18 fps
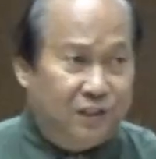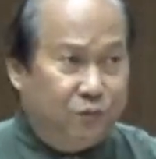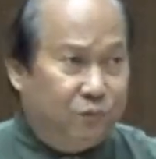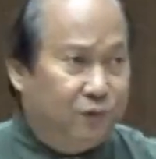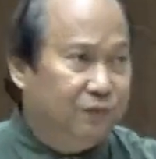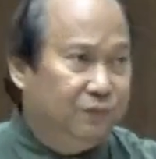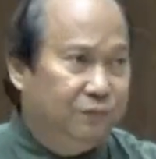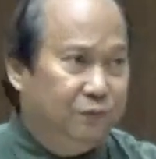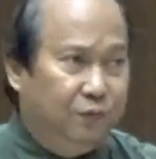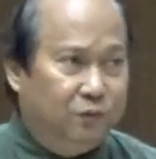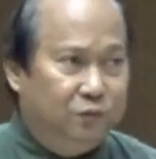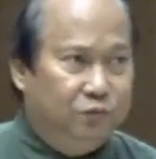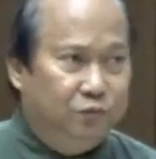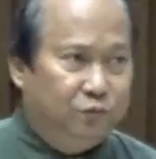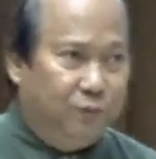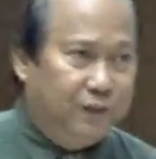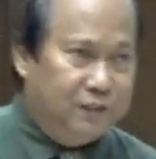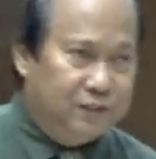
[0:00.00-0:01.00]
24 to
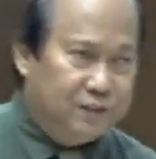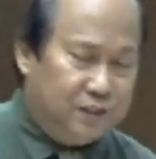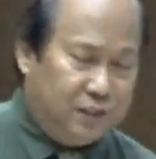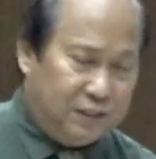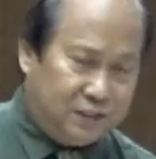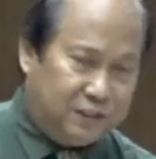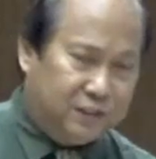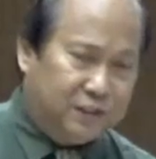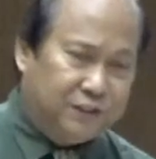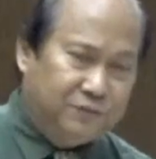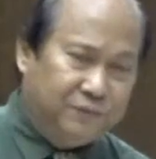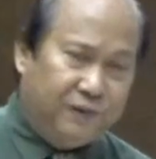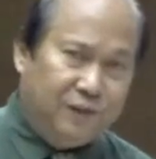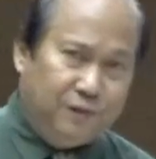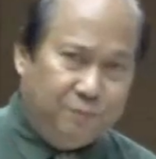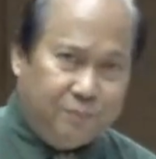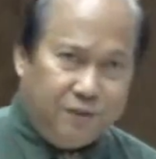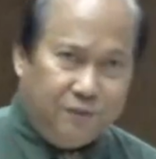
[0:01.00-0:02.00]
26, just
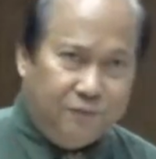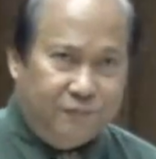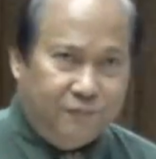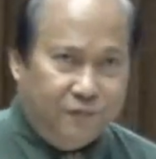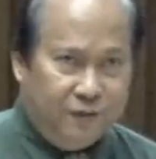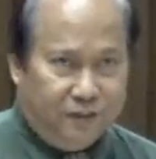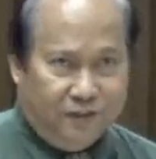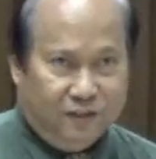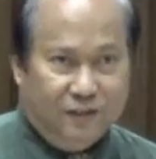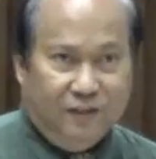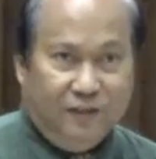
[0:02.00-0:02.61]
very briefly.